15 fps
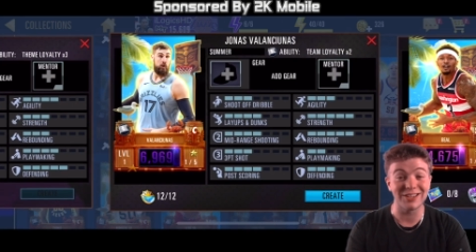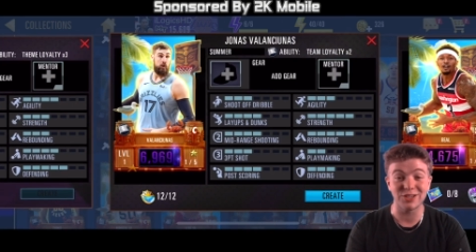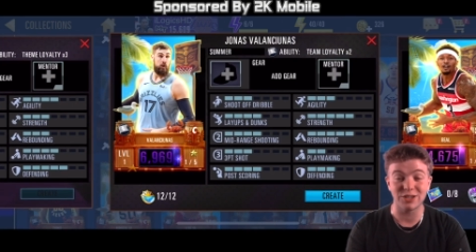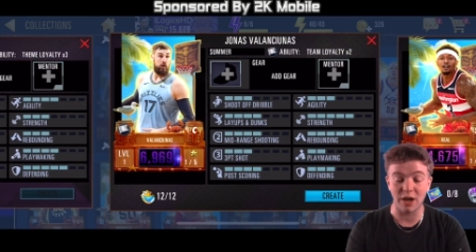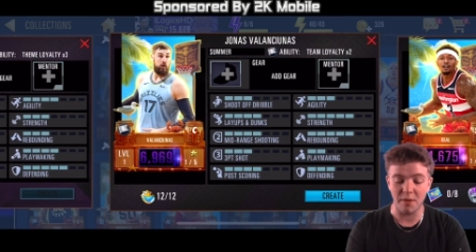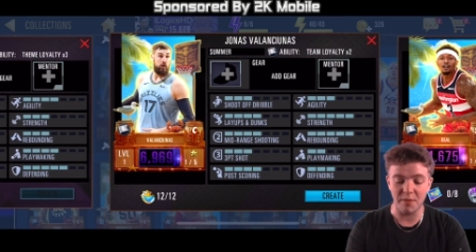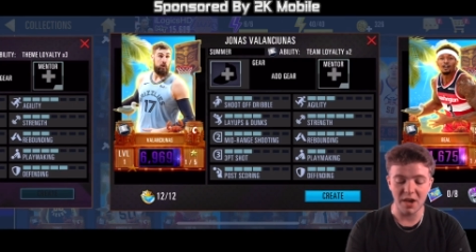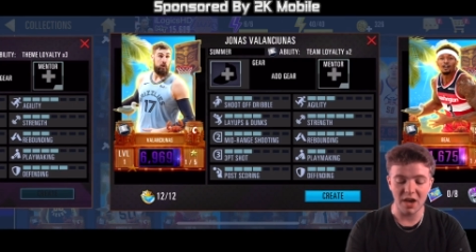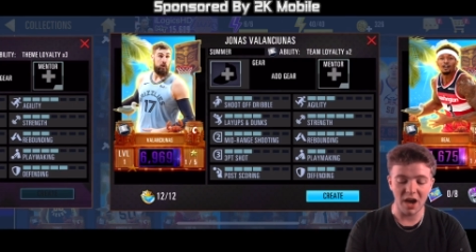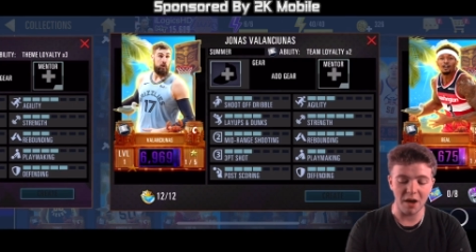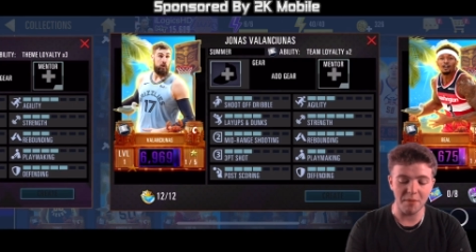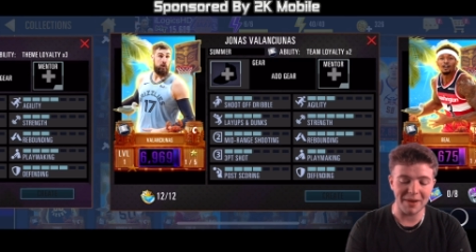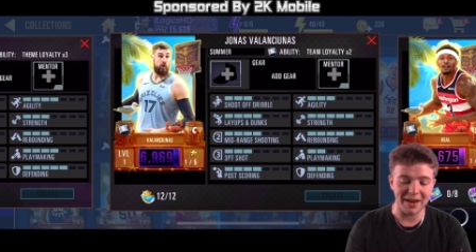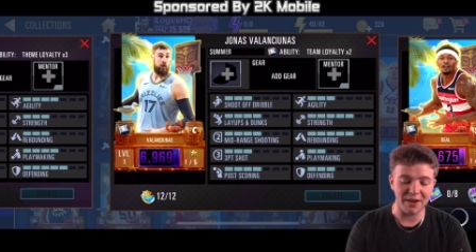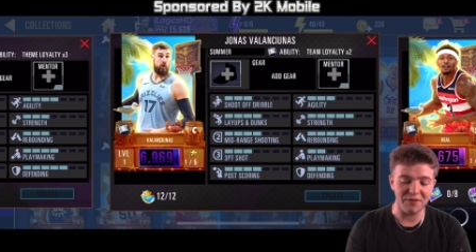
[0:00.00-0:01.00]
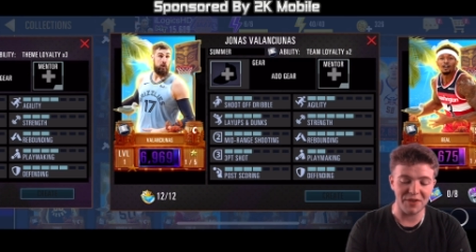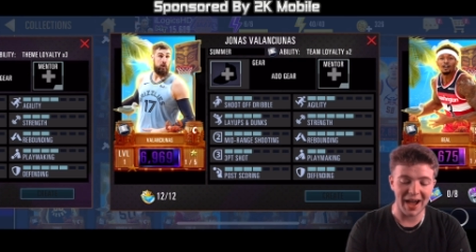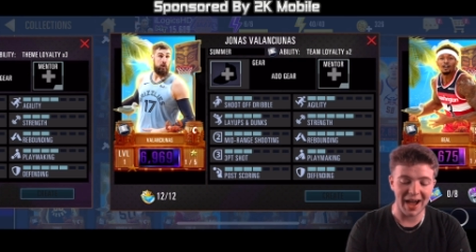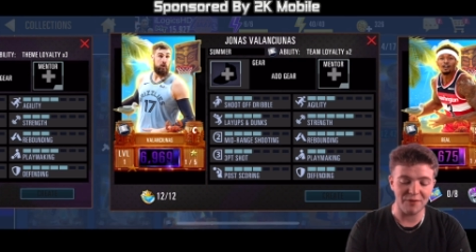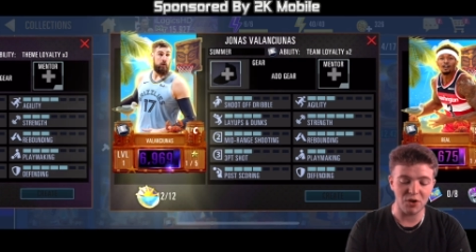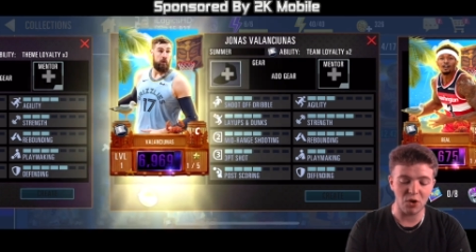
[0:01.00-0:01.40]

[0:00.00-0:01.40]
So, I mean, if you haven't